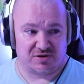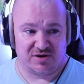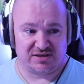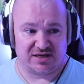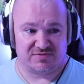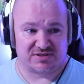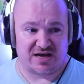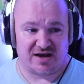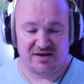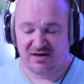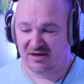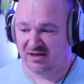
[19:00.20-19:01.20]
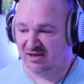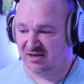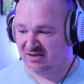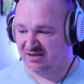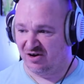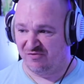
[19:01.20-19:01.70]
it gives that
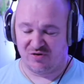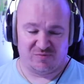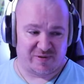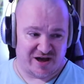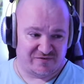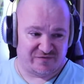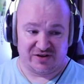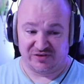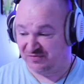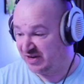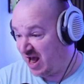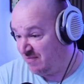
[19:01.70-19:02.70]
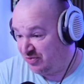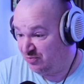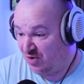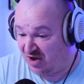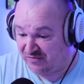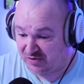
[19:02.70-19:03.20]
overall better field of depth,
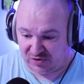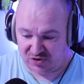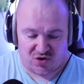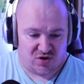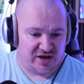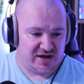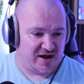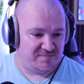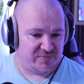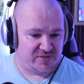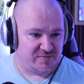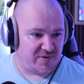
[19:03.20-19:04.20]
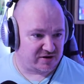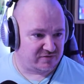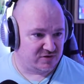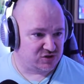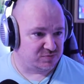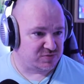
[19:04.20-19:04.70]
whatever you want to call it. But the
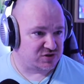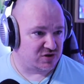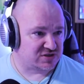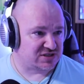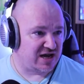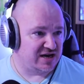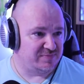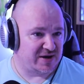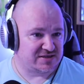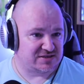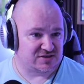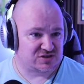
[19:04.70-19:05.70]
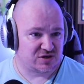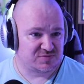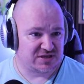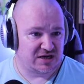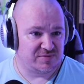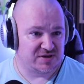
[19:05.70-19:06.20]
microphone should be sort of slightly better. Stop
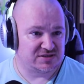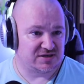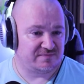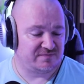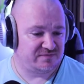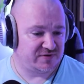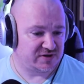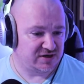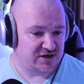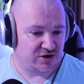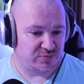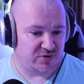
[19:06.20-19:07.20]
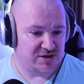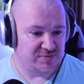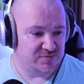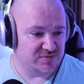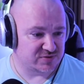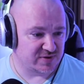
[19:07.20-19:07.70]
telling me to fucking go
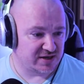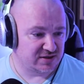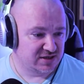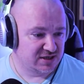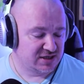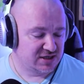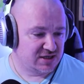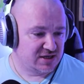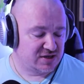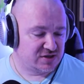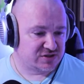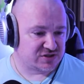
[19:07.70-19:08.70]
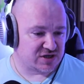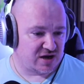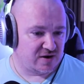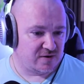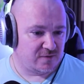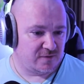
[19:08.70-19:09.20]
premium as well.
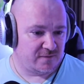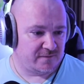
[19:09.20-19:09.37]
So,